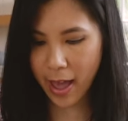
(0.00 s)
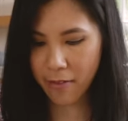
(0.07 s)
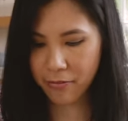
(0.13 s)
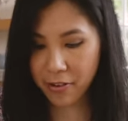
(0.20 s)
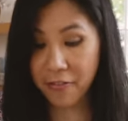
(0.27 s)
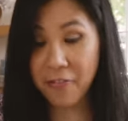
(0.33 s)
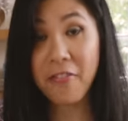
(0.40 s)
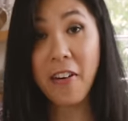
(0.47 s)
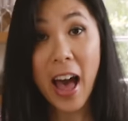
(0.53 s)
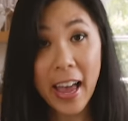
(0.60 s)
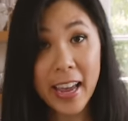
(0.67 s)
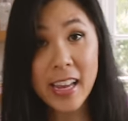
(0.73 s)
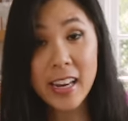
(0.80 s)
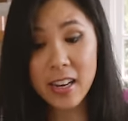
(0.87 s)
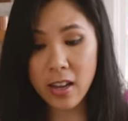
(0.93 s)
have to
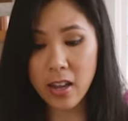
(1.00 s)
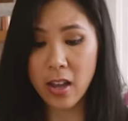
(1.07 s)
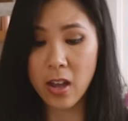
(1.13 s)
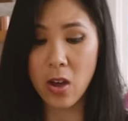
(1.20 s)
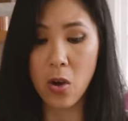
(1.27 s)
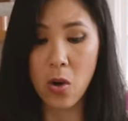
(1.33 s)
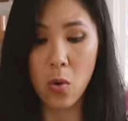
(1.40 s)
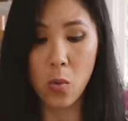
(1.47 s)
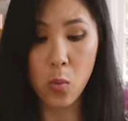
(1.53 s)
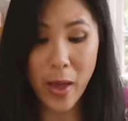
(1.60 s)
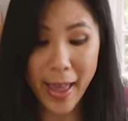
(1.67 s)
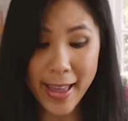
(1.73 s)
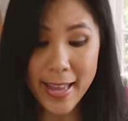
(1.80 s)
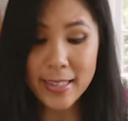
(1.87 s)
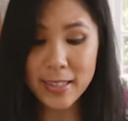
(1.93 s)
find
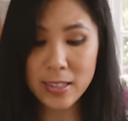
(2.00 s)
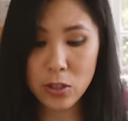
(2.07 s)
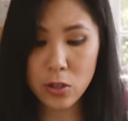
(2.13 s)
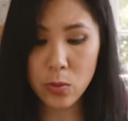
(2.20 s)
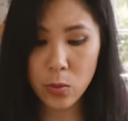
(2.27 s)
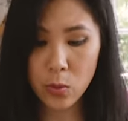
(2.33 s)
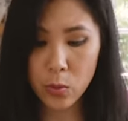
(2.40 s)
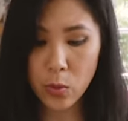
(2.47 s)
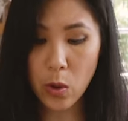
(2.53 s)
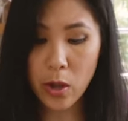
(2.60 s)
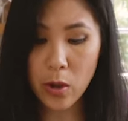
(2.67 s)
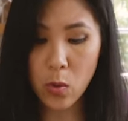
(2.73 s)
ways to